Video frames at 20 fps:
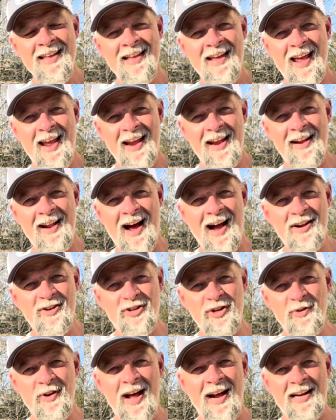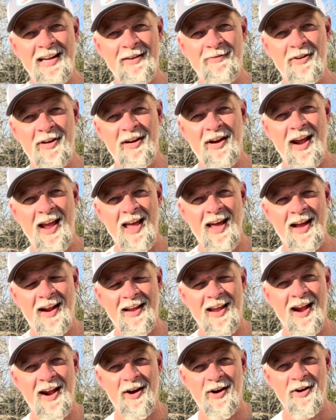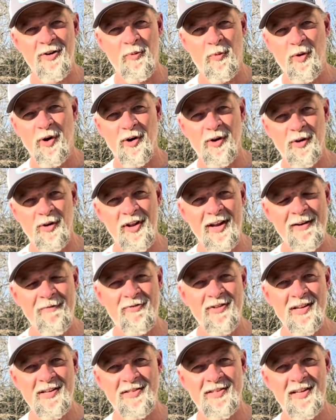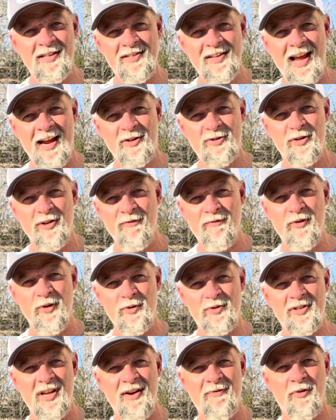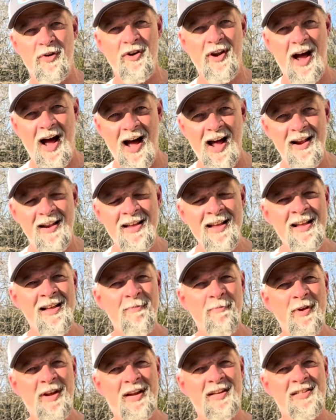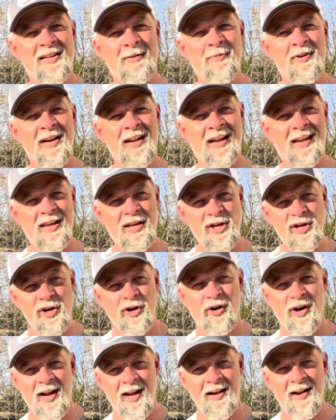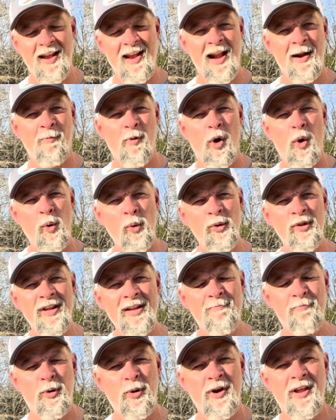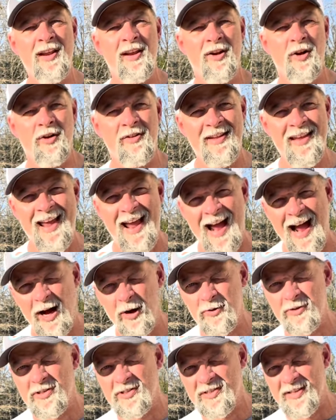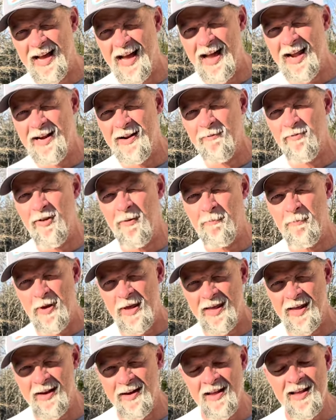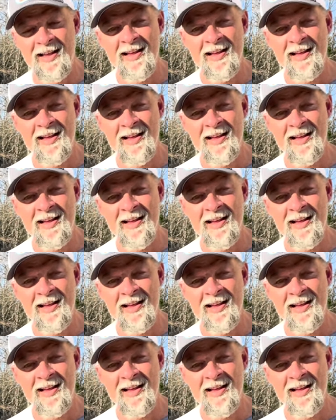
And I do not give a care in the world if this is actually food safe or not, because I'm gonna cure it, and I'm only putting it on the outside of the pit.